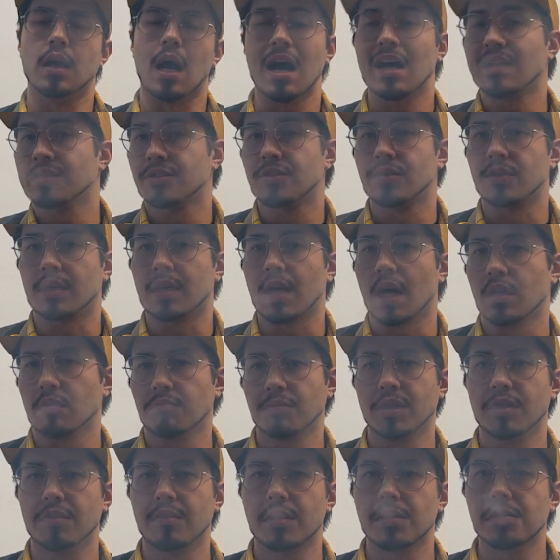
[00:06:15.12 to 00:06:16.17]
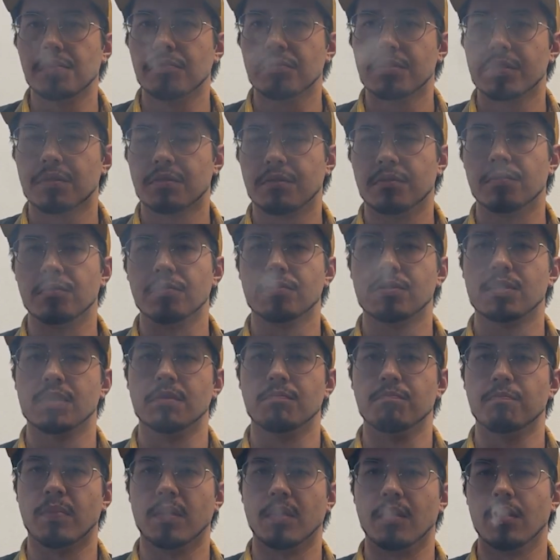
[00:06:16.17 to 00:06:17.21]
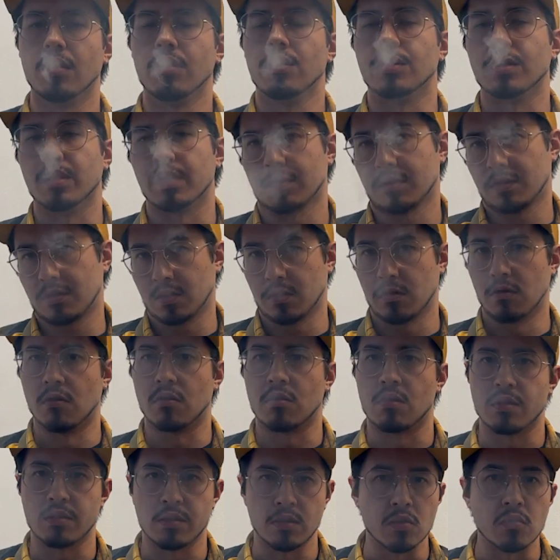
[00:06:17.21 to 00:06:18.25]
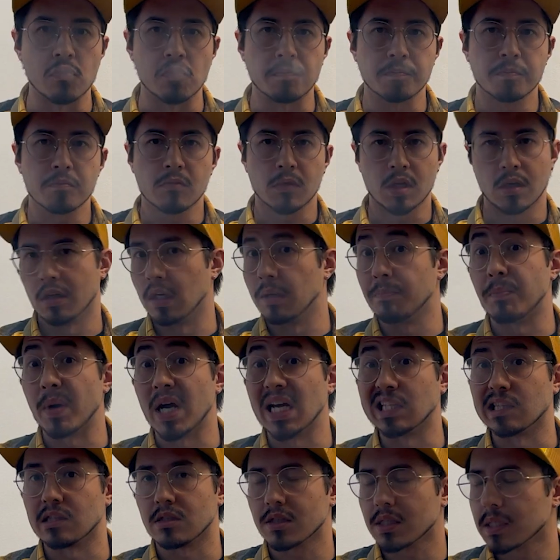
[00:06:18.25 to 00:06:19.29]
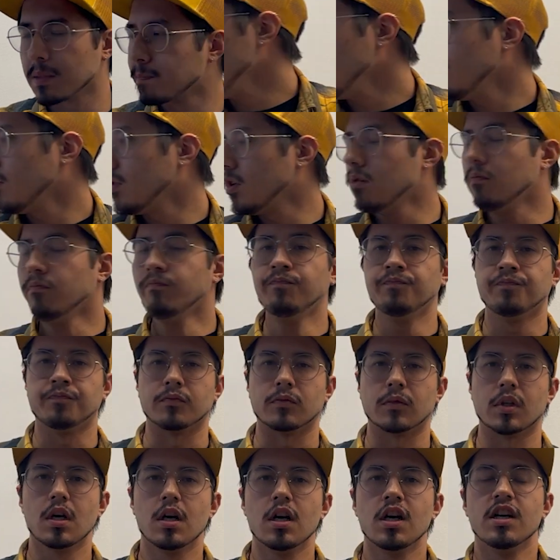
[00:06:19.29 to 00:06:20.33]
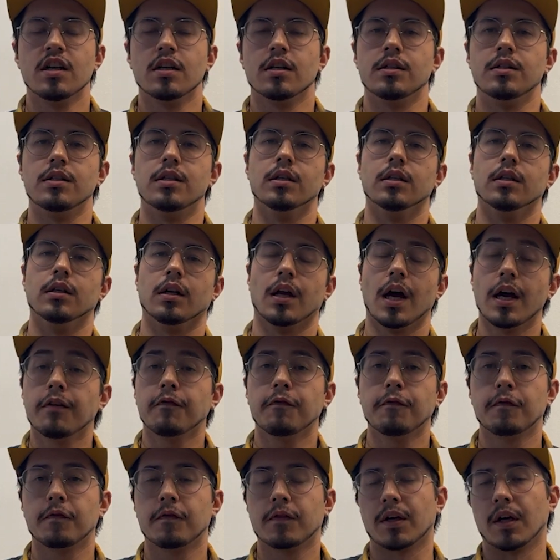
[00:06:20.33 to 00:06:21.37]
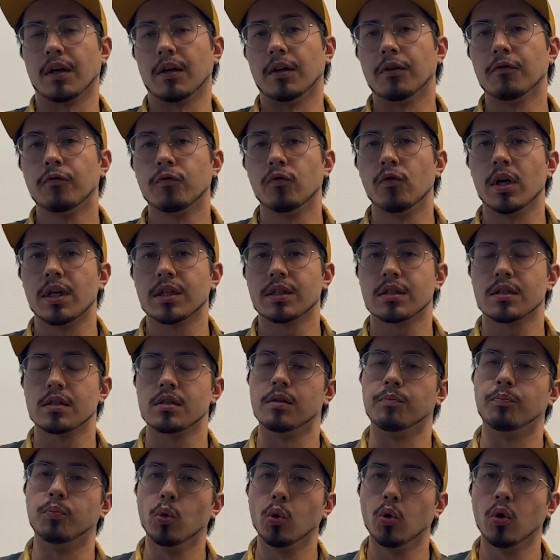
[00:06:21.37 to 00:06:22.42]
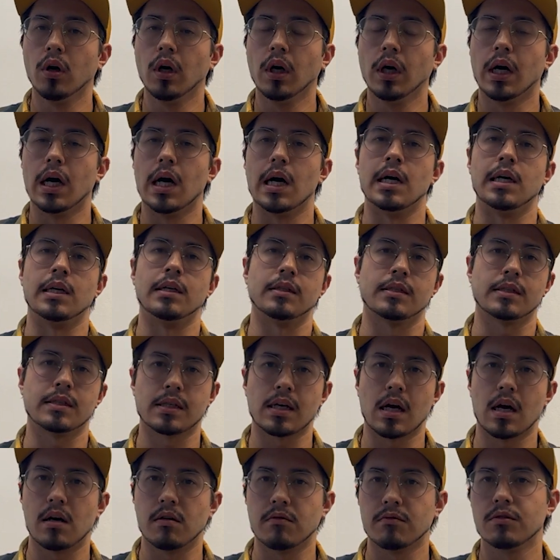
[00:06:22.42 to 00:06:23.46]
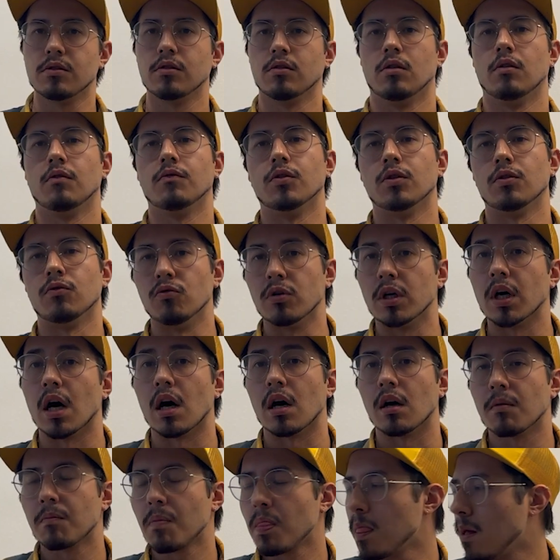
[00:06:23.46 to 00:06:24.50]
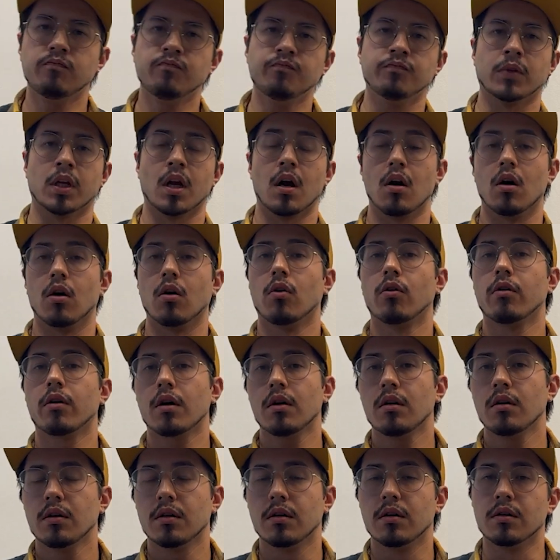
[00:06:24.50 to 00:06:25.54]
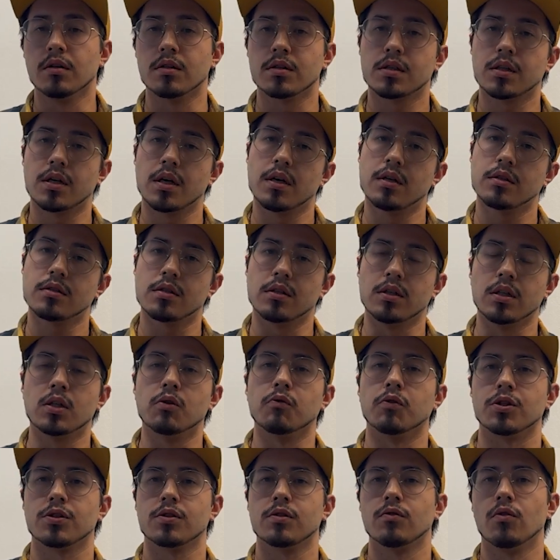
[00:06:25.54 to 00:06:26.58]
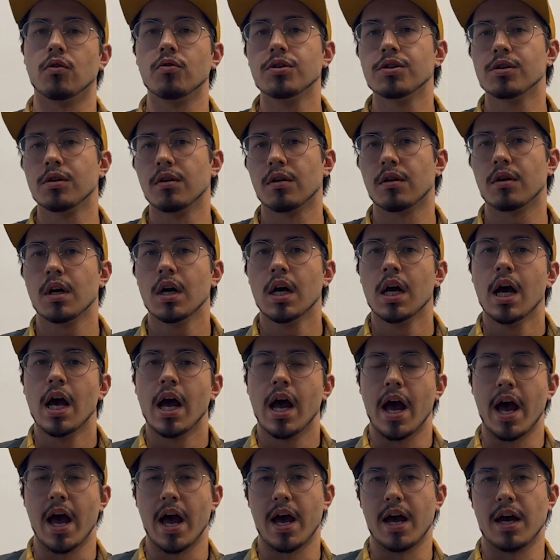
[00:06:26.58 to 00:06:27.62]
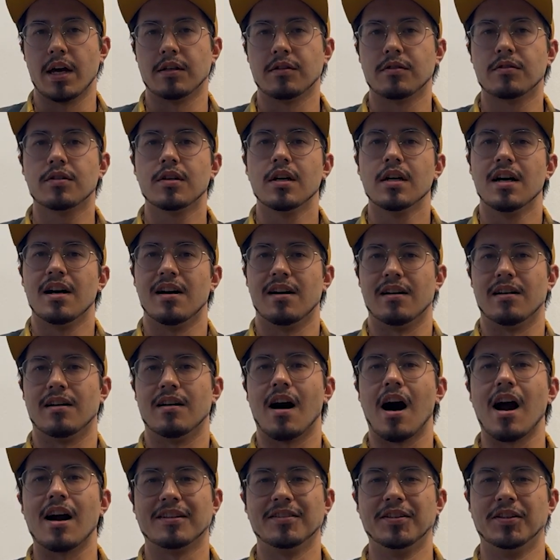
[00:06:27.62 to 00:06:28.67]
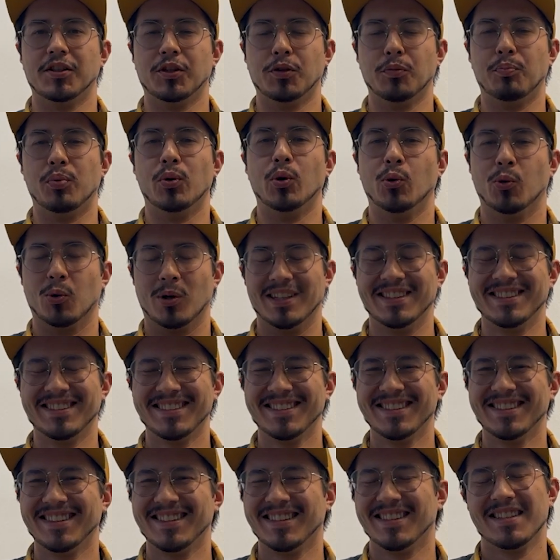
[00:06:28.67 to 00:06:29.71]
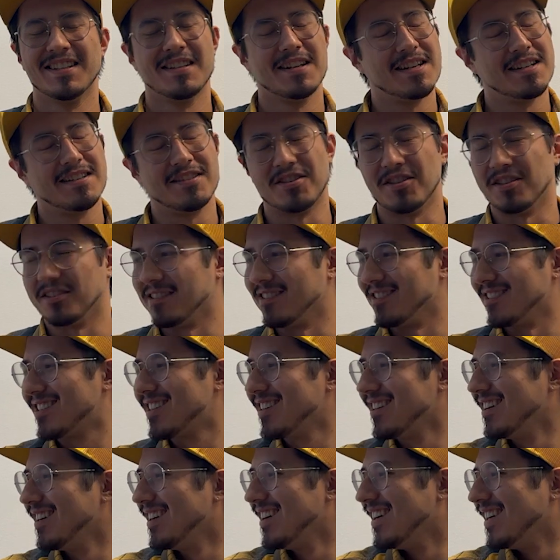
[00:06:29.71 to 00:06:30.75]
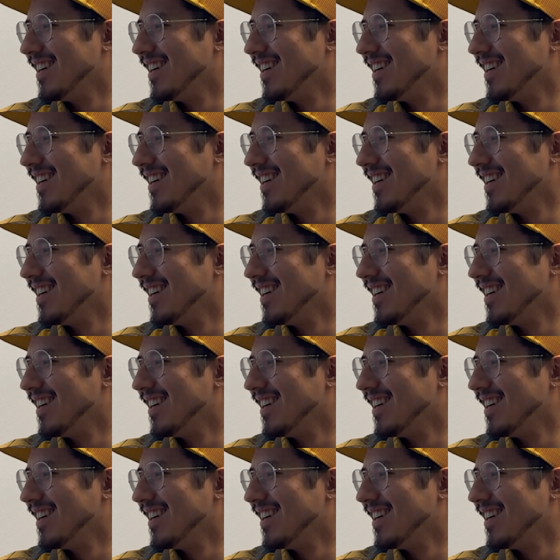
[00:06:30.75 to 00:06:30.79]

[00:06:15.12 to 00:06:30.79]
answer can't be reduced to simple yes or no. It depends. The length can influence the pull and the sound of the hookah. Longer, in this case, equals noisier and harder to pull. Jesus.